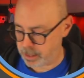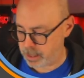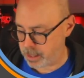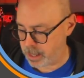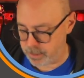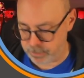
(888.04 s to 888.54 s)

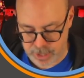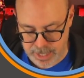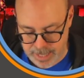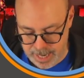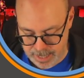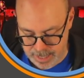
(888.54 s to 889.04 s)
and have seen
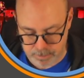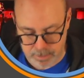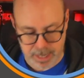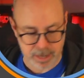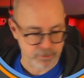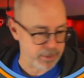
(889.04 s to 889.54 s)
that in
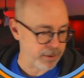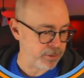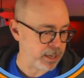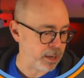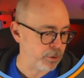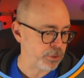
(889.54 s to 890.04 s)
many of my
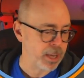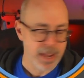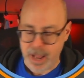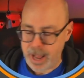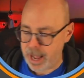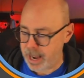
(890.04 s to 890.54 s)
videos.
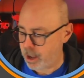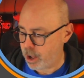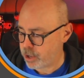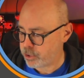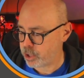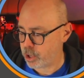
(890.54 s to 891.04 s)
I
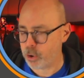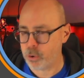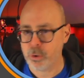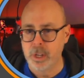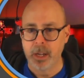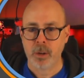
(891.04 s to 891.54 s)

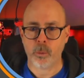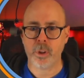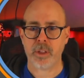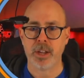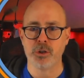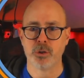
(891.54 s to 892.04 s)
also, one
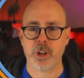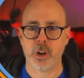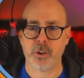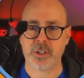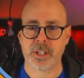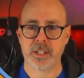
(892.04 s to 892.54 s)
of the things you'll
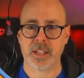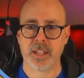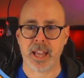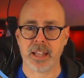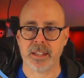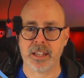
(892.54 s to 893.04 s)
notice is
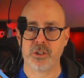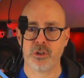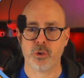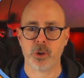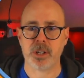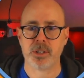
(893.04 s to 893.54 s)
that this
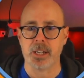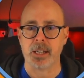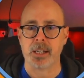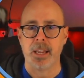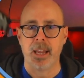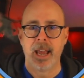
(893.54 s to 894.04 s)

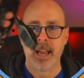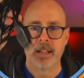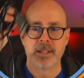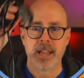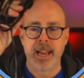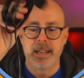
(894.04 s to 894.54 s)
joystick
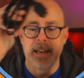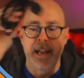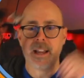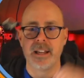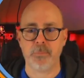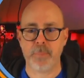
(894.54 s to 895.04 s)
has a
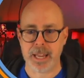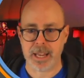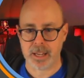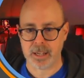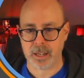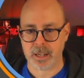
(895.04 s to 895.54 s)
nine
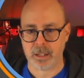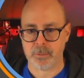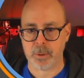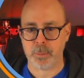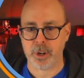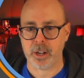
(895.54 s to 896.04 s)
pin, and let me
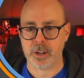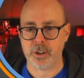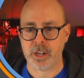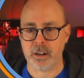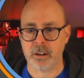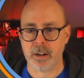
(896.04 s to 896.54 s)
put it under
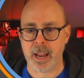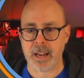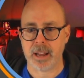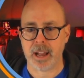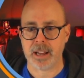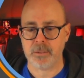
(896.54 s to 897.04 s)
here, a
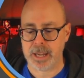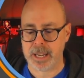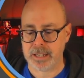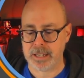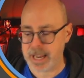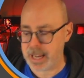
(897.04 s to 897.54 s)
nine
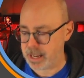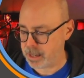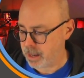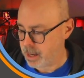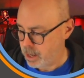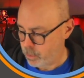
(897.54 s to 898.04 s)
pin DIN.
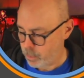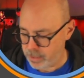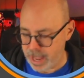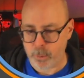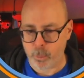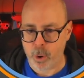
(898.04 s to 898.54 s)
Well,
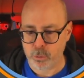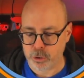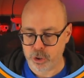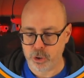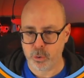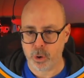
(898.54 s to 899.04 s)
that won't
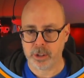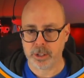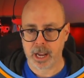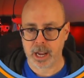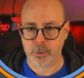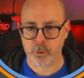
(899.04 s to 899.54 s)
do on the
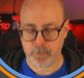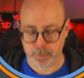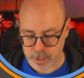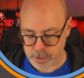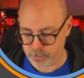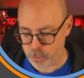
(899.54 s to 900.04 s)
Commodore
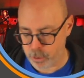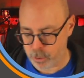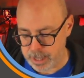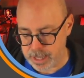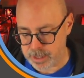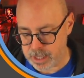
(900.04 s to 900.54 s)
Plus 4
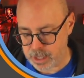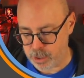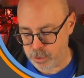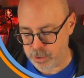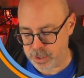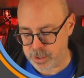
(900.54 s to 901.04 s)
because it
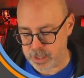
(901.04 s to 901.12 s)
uses